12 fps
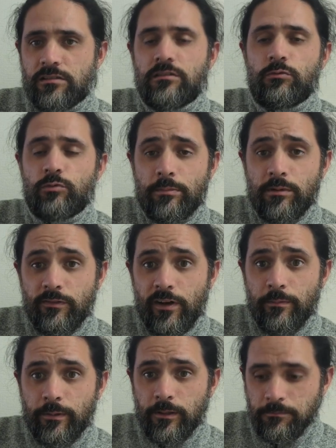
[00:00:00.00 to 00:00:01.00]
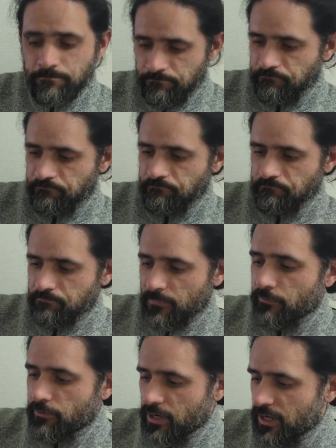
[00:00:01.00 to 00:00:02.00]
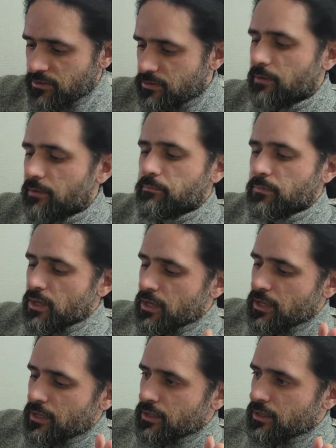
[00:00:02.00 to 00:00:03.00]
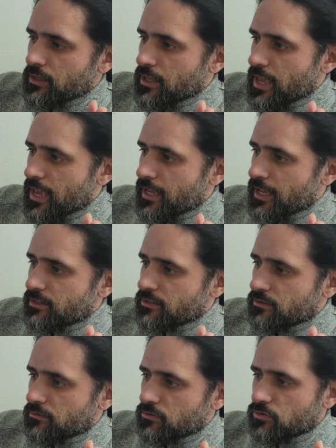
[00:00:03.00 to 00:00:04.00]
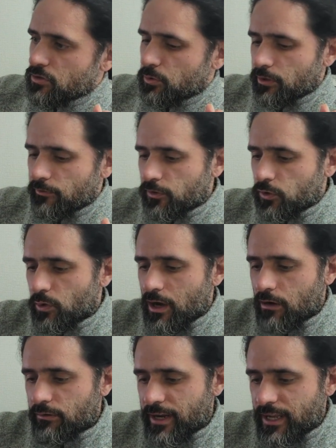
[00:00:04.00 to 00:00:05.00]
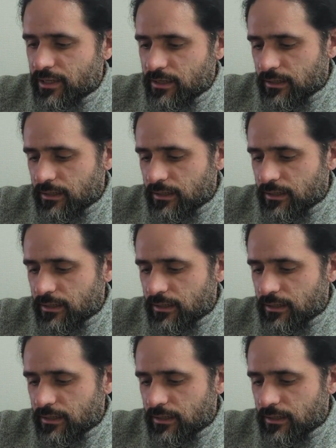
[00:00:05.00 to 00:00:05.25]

web developer. Freelance, yep. And so if you are a